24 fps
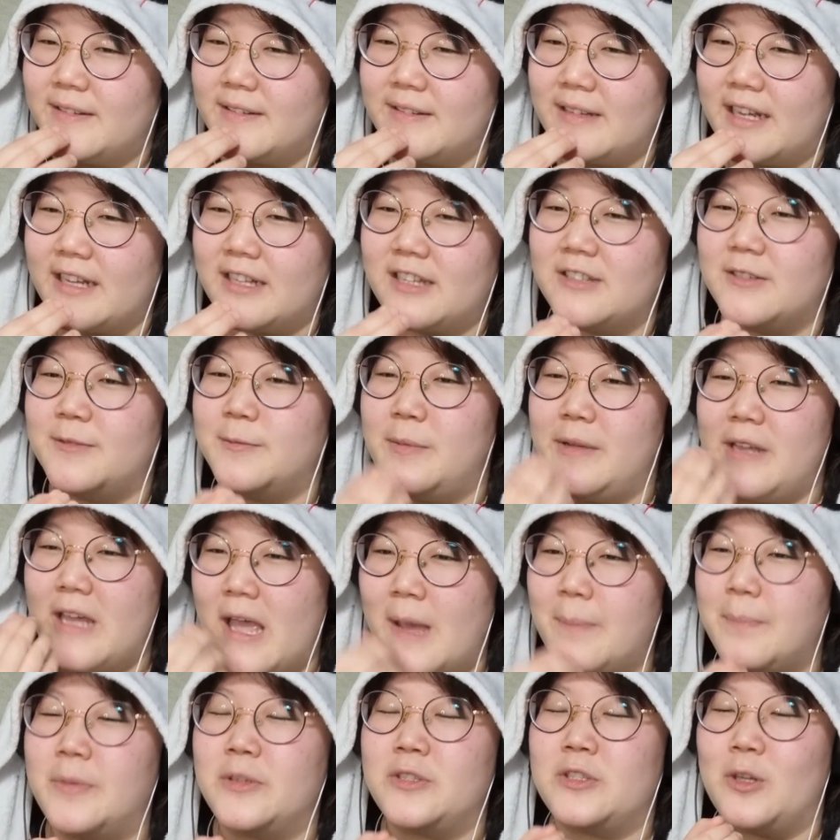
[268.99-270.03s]
like the
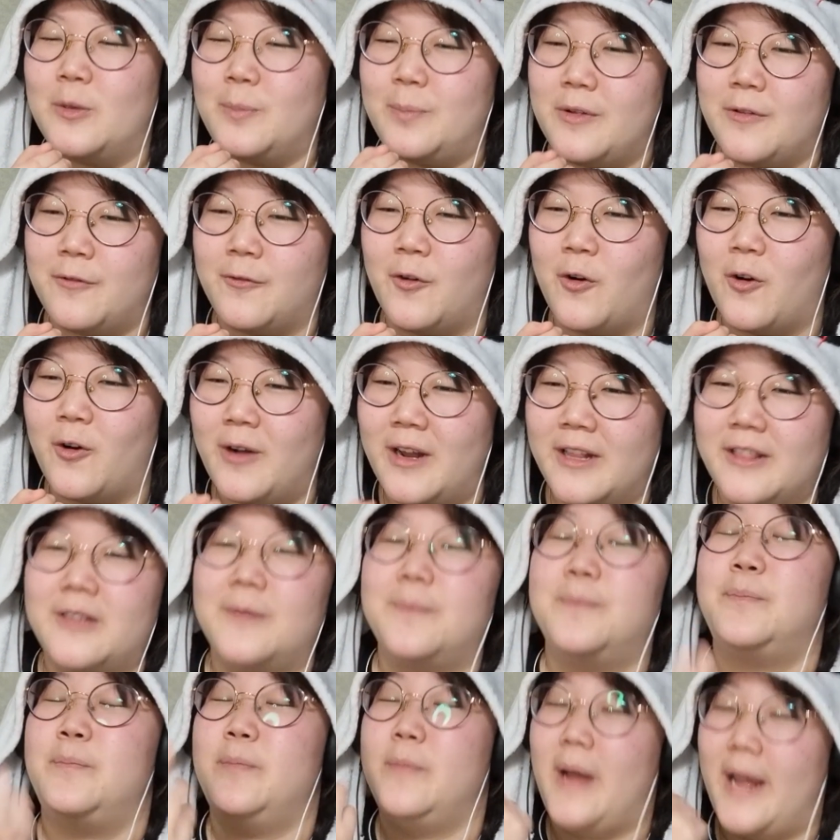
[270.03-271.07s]
episode before and
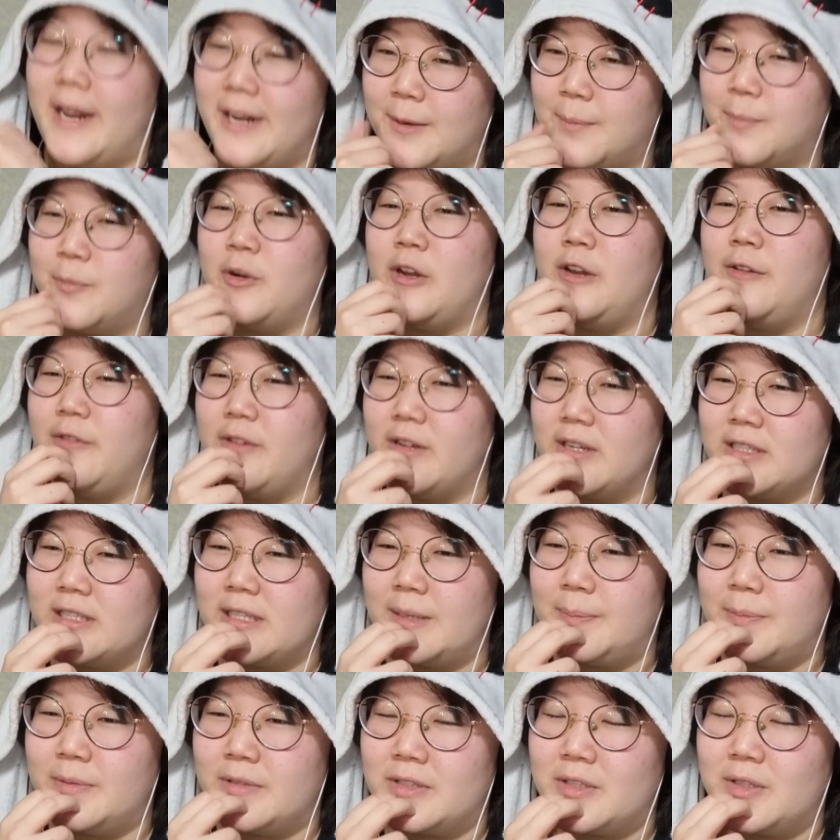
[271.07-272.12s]
the and the previous
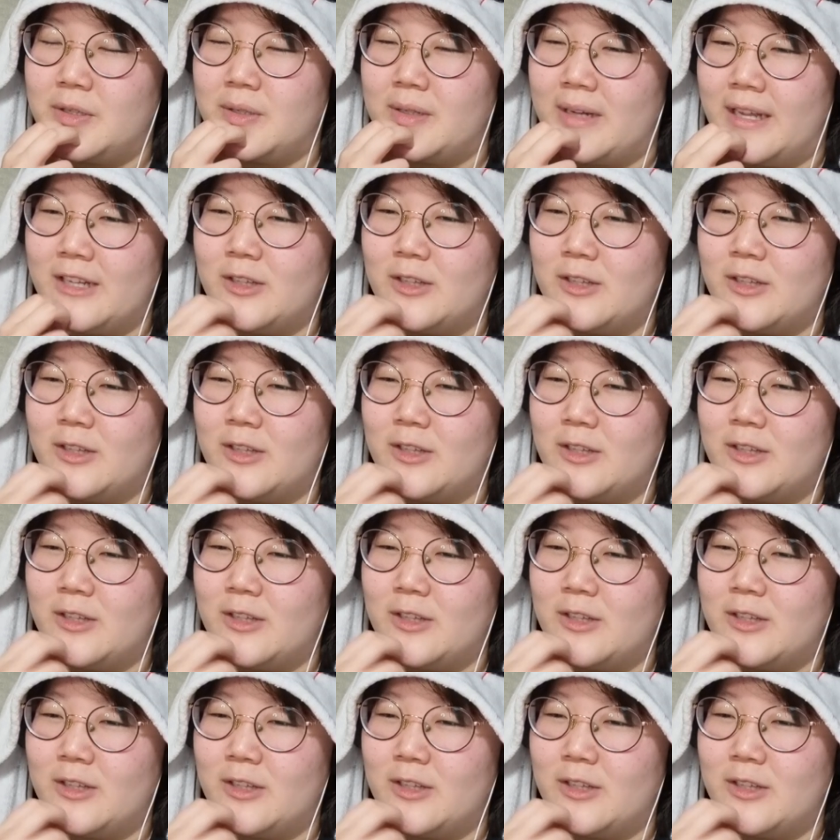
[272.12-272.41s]
episode,